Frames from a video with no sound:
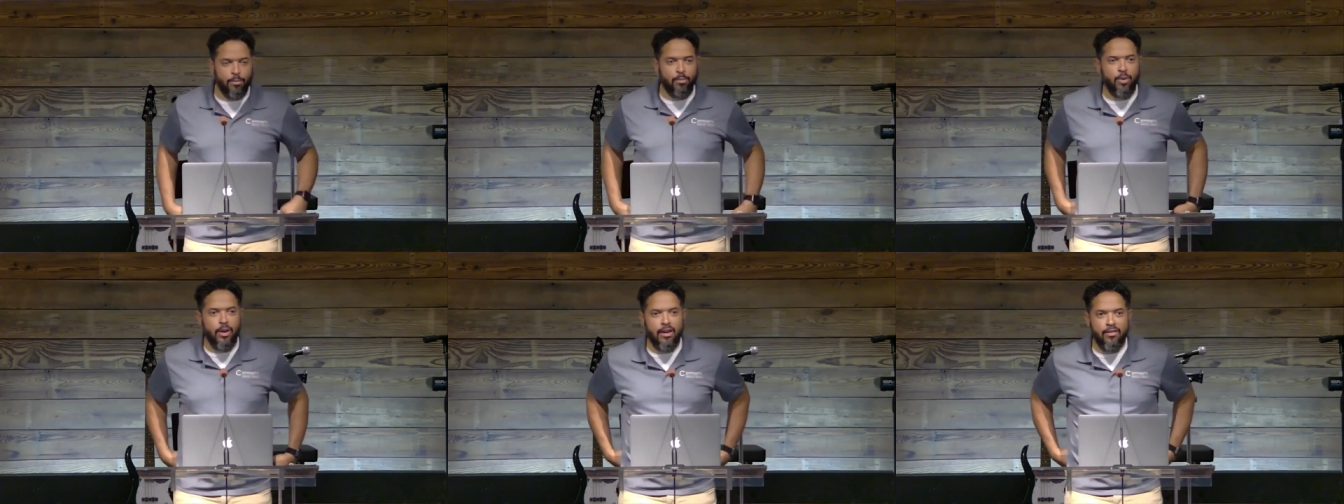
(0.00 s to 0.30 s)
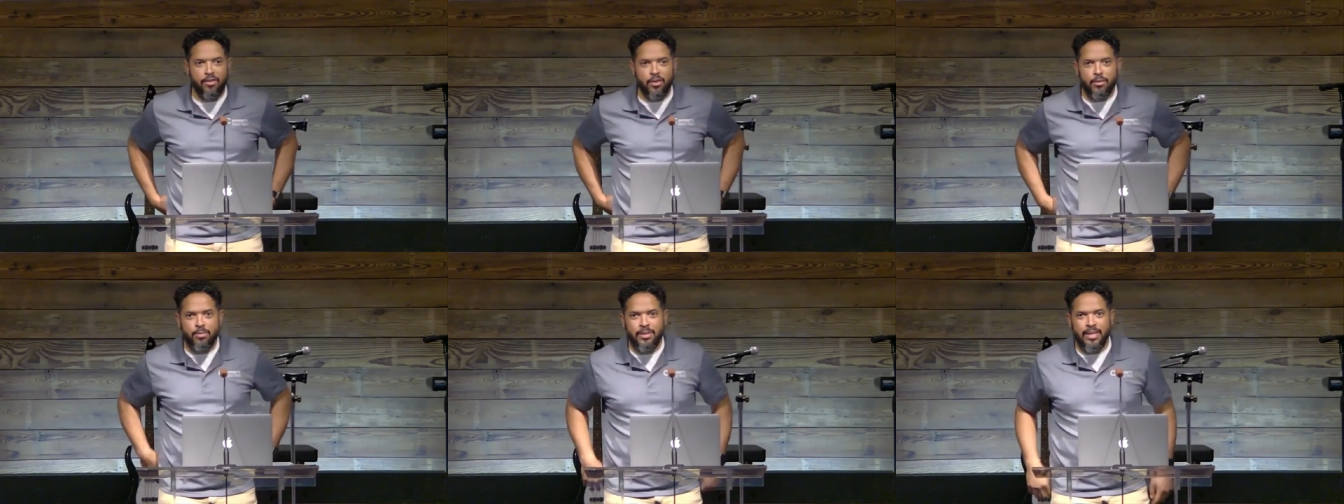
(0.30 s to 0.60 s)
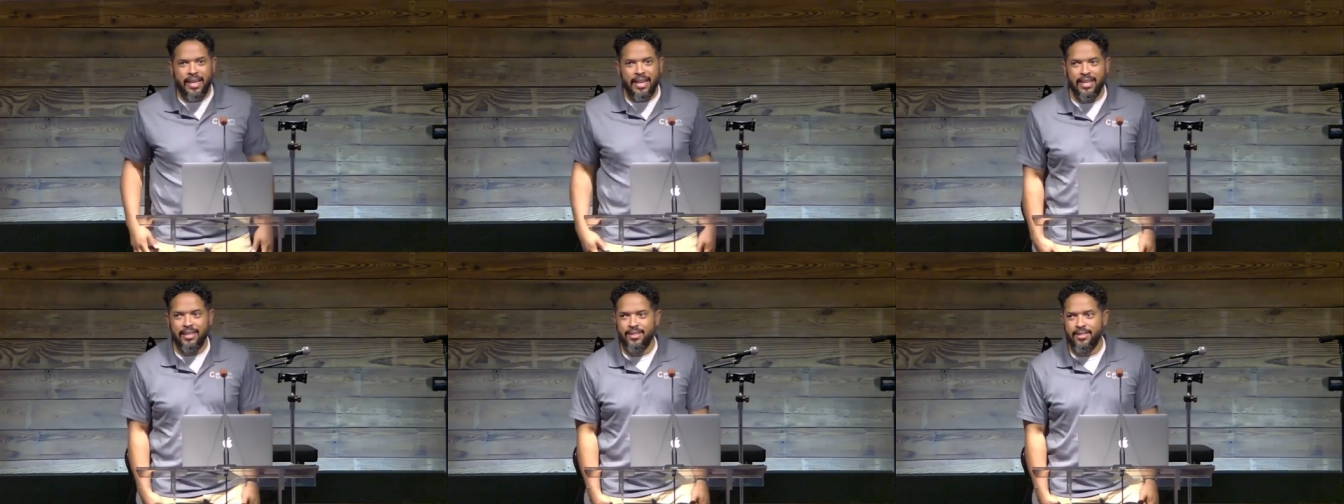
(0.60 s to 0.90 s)
Proverbs
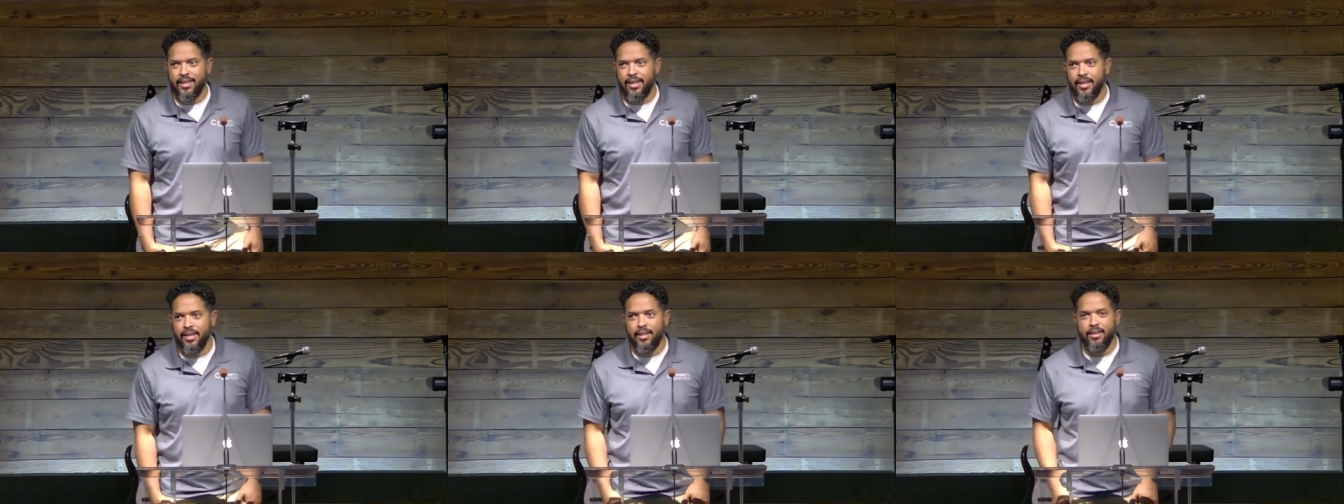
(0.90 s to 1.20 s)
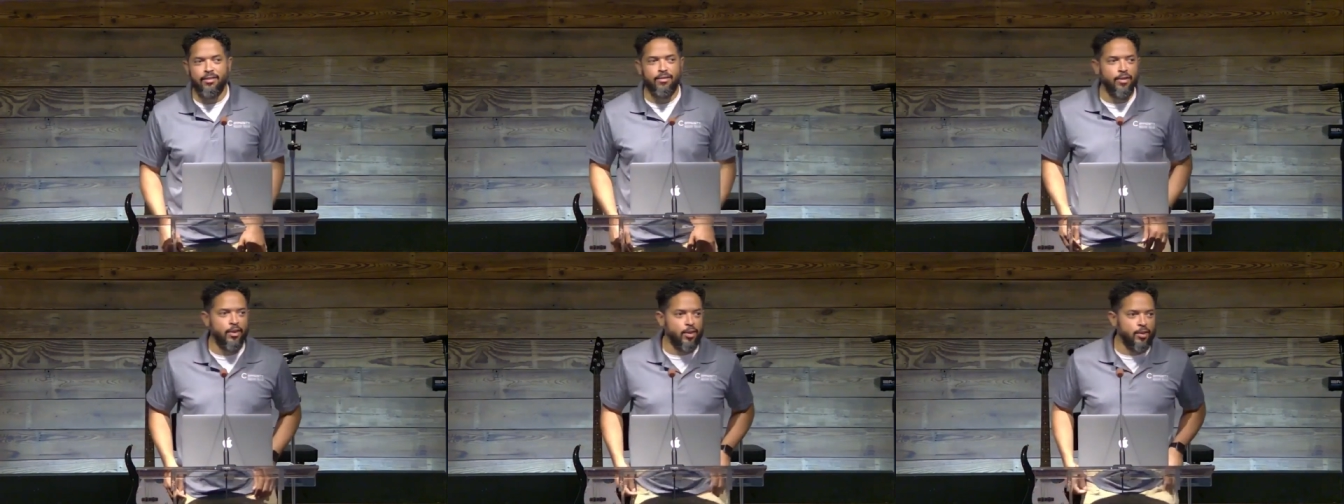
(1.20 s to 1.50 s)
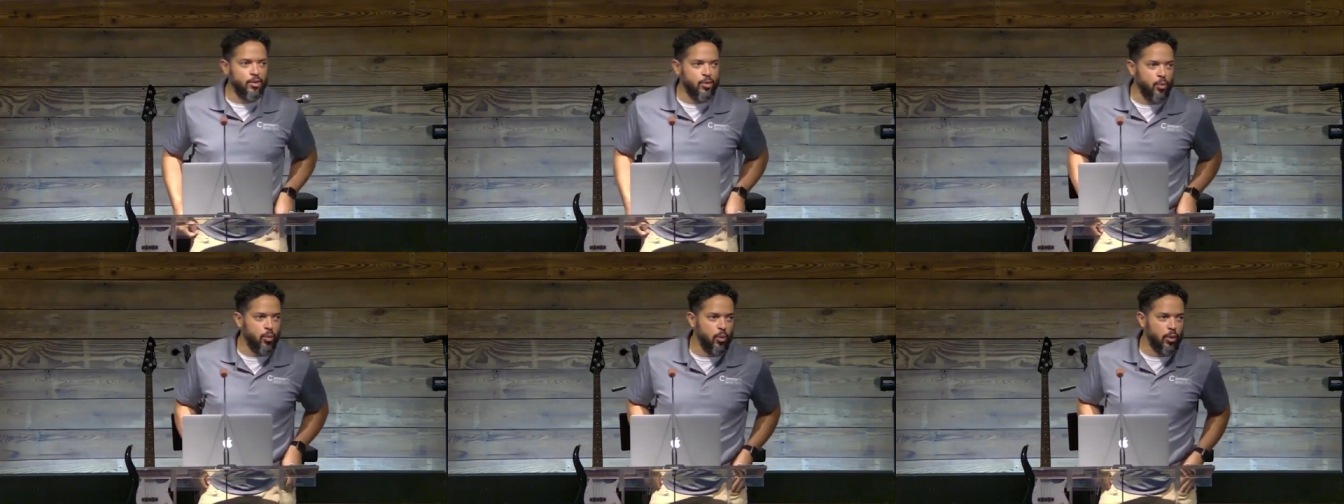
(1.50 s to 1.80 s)
18,
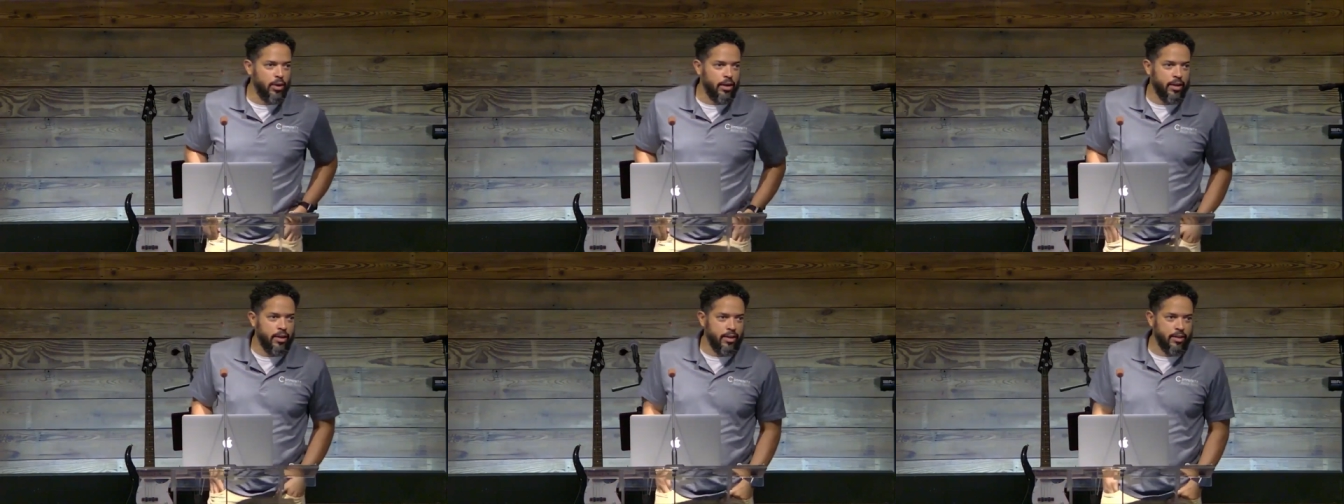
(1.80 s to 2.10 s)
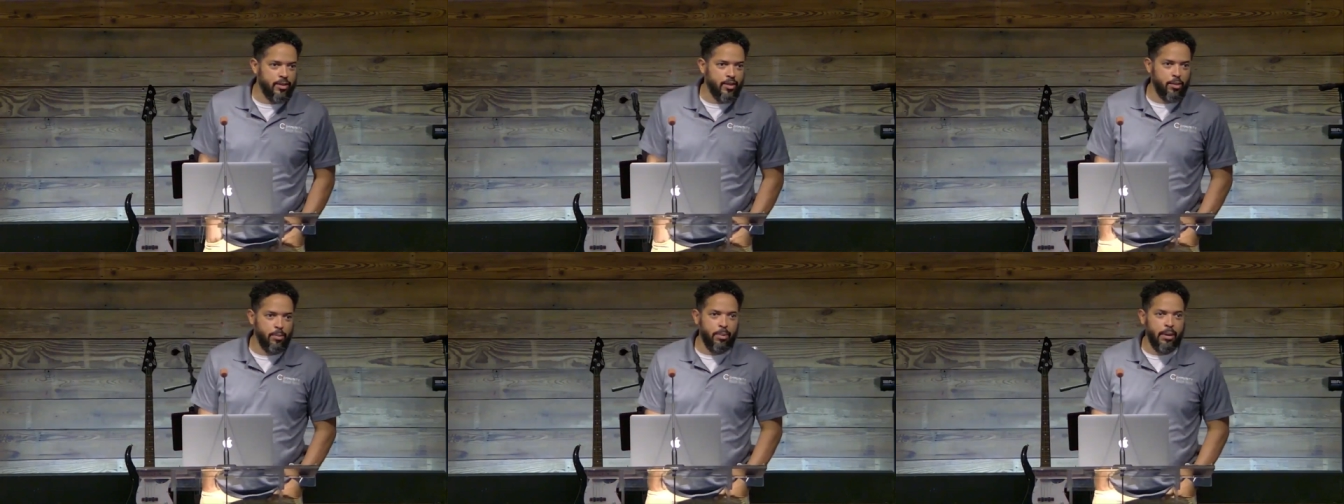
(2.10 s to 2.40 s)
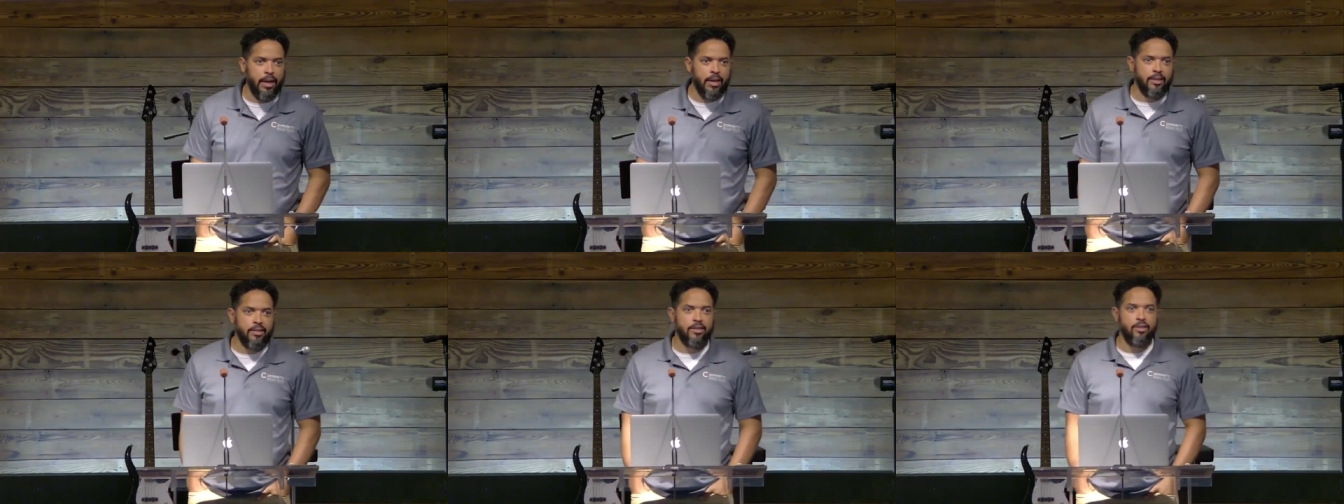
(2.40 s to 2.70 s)
verse 1 is our
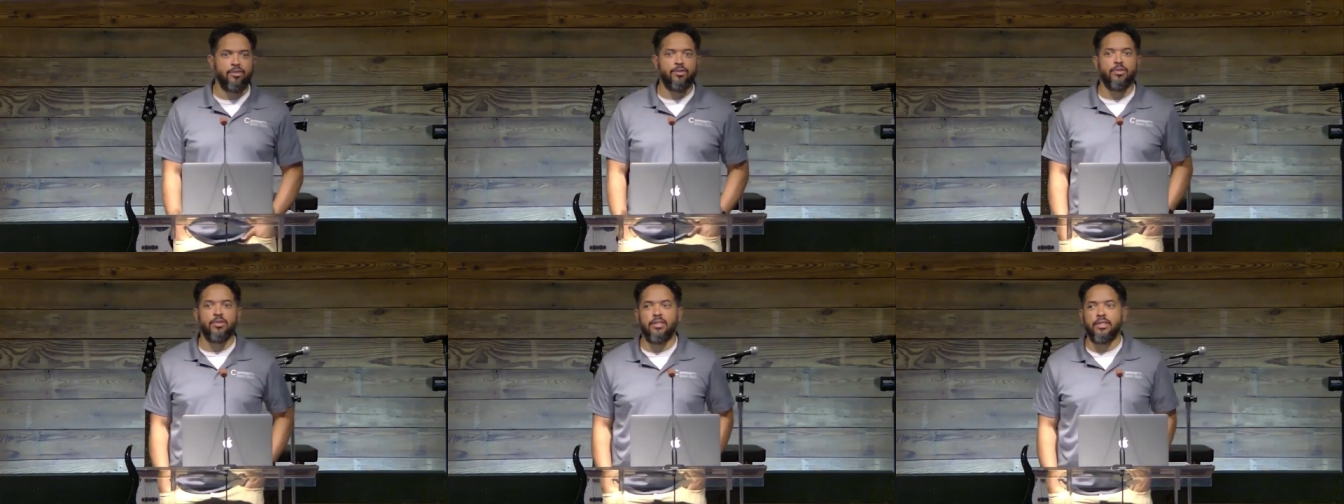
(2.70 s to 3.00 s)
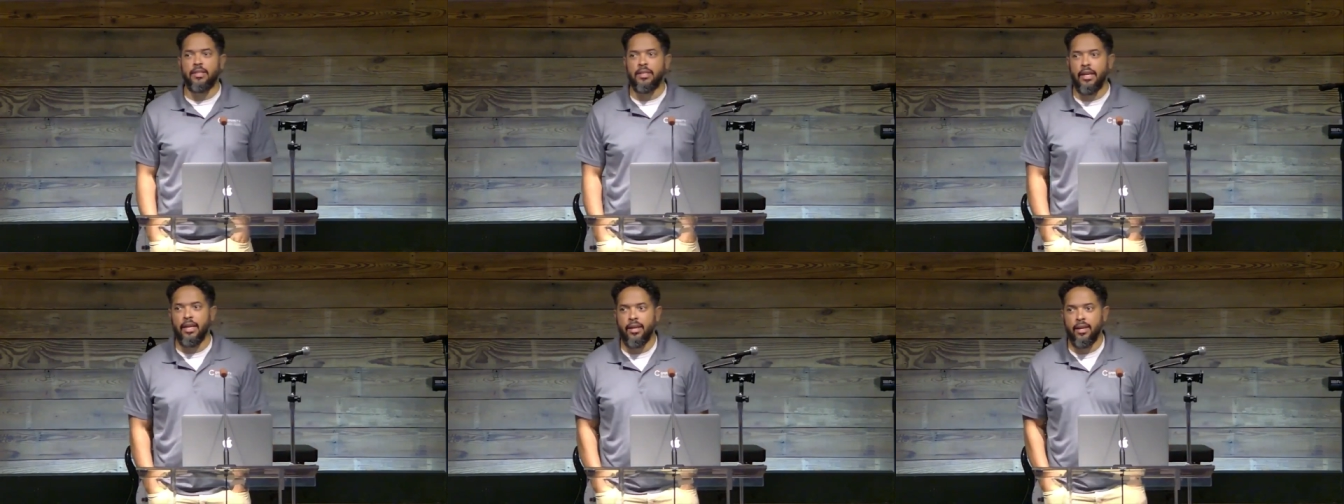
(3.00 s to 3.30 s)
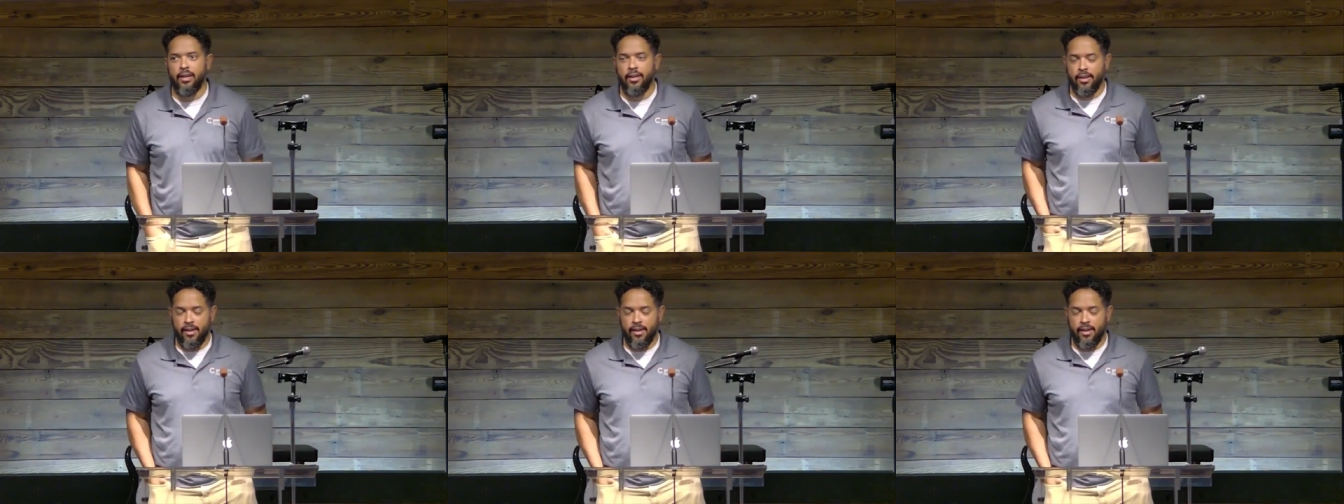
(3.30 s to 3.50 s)
passage for today.